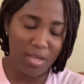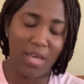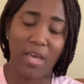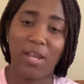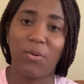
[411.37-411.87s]

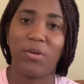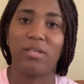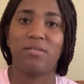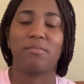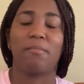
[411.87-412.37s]

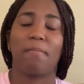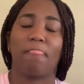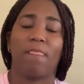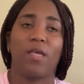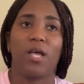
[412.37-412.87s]
Anyways,
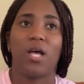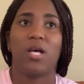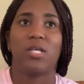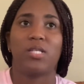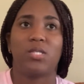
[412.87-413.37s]

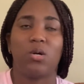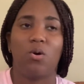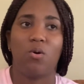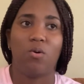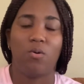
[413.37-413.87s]

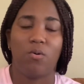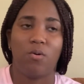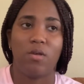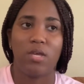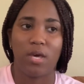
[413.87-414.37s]
so
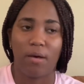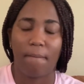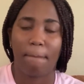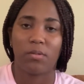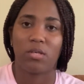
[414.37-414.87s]
yeah,
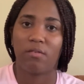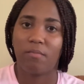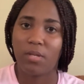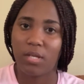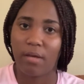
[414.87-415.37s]
so if you
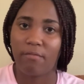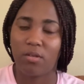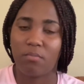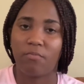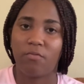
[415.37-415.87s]
need a
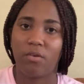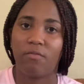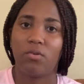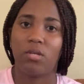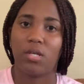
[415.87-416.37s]

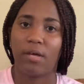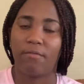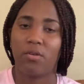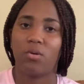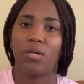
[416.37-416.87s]

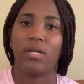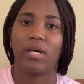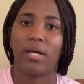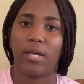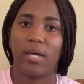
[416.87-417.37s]
video on
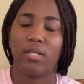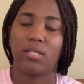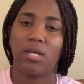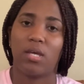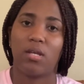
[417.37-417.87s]
that, guys,
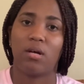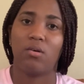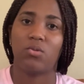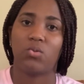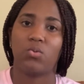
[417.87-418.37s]
I can
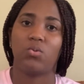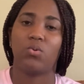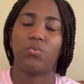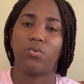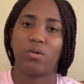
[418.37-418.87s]
also do
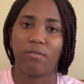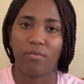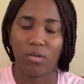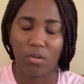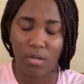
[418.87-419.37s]
a
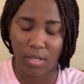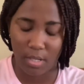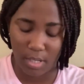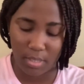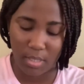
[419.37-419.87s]
video on that.